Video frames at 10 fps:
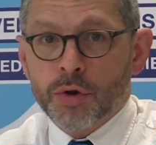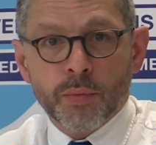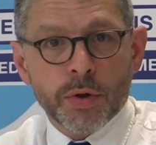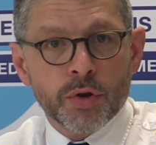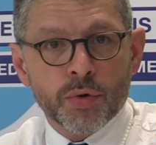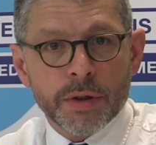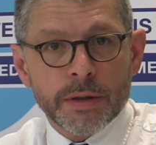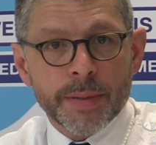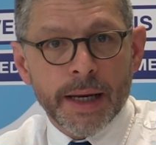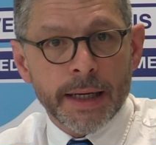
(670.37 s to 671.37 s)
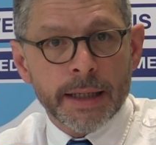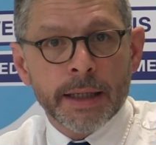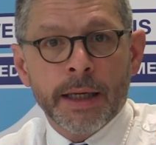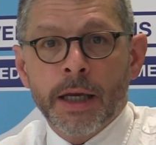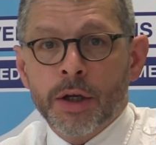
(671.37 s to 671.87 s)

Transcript: WHO is planning